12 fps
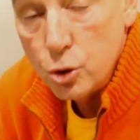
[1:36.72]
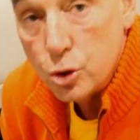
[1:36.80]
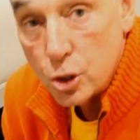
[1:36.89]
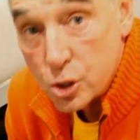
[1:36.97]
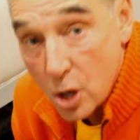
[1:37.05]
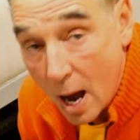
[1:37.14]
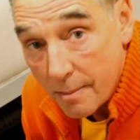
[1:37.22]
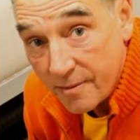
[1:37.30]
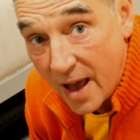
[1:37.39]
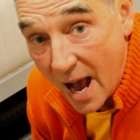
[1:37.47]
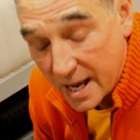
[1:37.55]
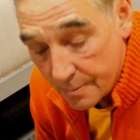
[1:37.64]
use a shop
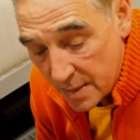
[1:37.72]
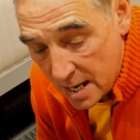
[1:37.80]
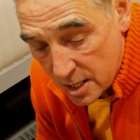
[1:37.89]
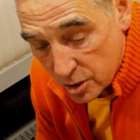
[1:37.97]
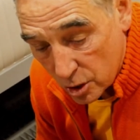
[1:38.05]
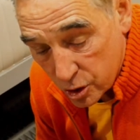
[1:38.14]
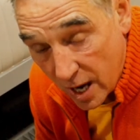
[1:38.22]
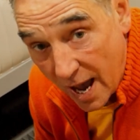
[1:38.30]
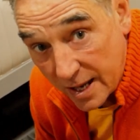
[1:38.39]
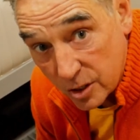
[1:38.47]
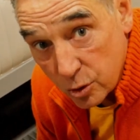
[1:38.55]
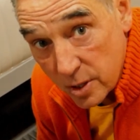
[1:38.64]
vac. So I'll show you
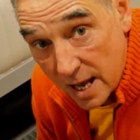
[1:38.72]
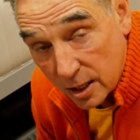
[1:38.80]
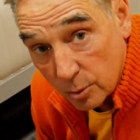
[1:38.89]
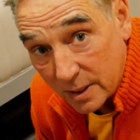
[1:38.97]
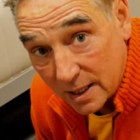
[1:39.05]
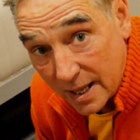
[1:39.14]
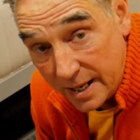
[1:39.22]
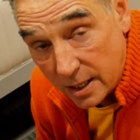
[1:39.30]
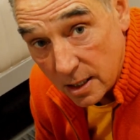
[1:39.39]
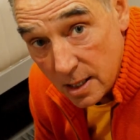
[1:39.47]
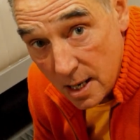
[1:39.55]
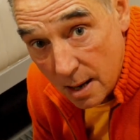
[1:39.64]
how to do that a little bit
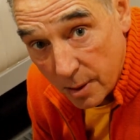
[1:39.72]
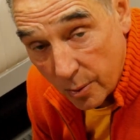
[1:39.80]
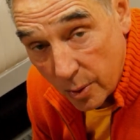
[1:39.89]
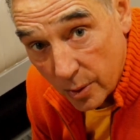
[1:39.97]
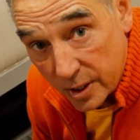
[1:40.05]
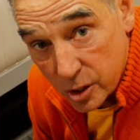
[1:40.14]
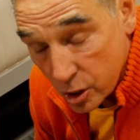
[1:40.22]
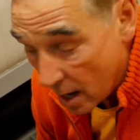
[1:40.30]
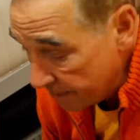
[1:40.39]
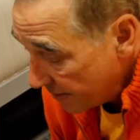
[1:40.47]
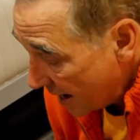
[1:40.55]
later. But we want to shop